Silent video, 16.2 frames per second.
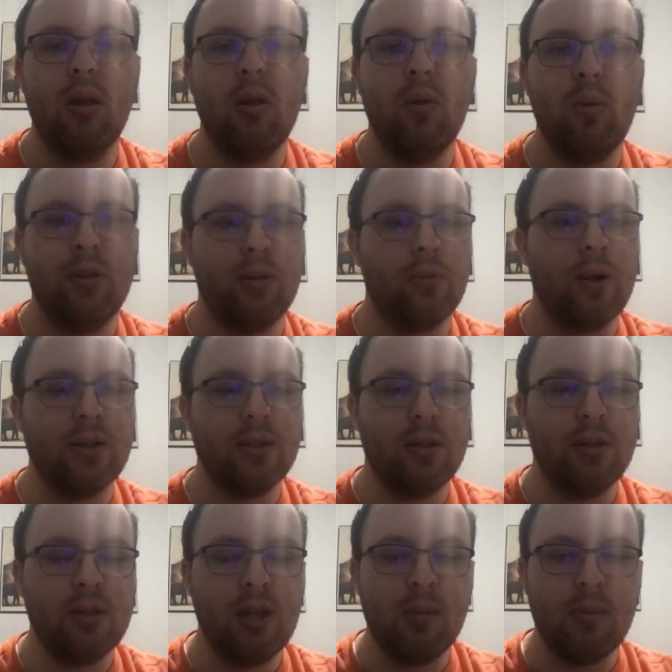with the rest of
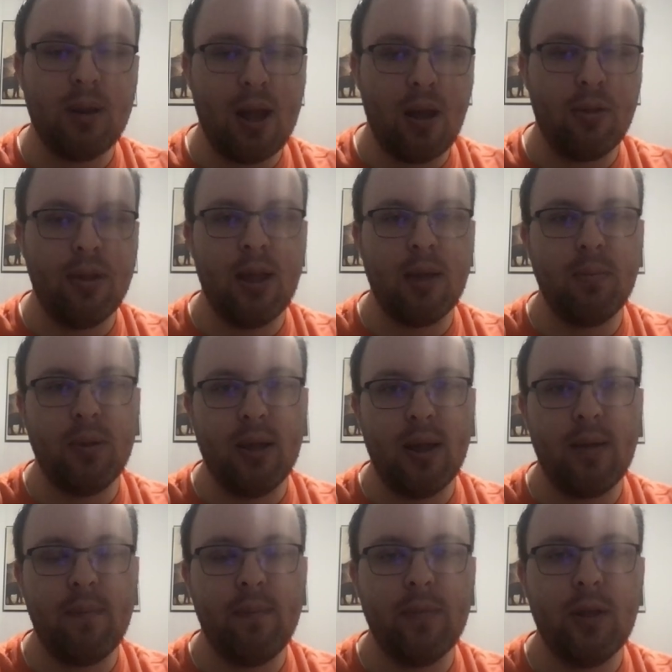the team and how they play.
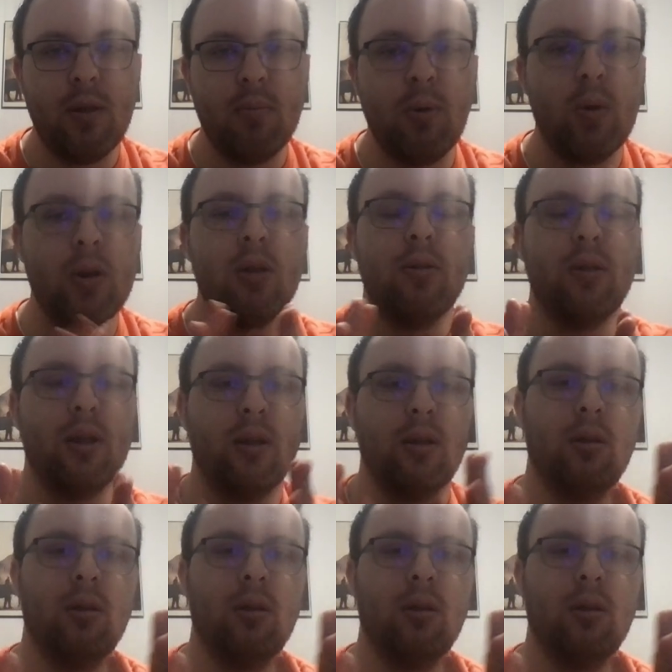But what do you think?